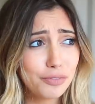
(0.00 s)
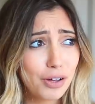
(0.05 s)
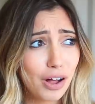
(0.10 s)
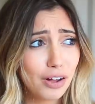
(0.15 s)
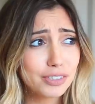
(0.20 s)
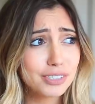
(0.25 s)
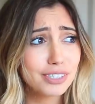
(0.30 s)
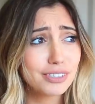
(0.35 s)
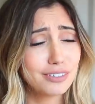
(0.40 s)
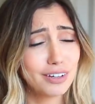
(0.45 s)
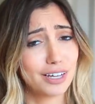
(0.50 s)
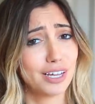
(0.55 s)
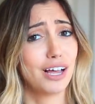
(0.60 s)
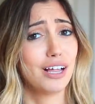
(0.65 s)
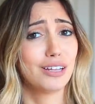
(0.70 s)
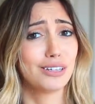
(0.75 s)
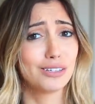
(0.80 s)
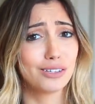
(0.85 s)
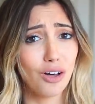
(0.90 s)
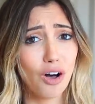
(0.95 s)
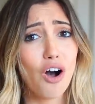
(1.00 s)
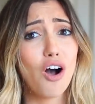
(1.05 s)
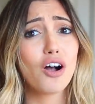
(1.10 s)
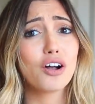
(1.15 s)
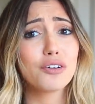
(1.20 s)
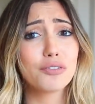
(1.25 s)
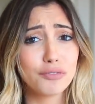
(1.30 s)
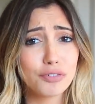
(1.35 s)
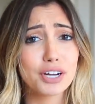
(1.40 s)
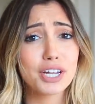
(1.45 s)
felt like a
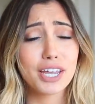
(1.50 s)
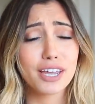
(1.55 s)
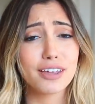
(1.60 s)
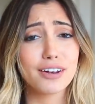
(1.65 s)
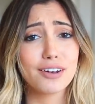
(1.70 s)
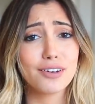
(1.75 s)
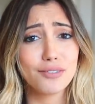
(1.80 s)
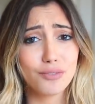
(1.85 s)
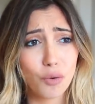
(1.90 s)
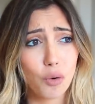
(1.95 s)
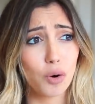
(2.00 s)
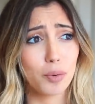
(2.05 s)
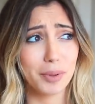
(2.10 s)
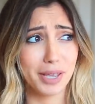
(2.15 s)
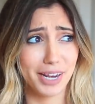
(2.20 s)
long friggin' four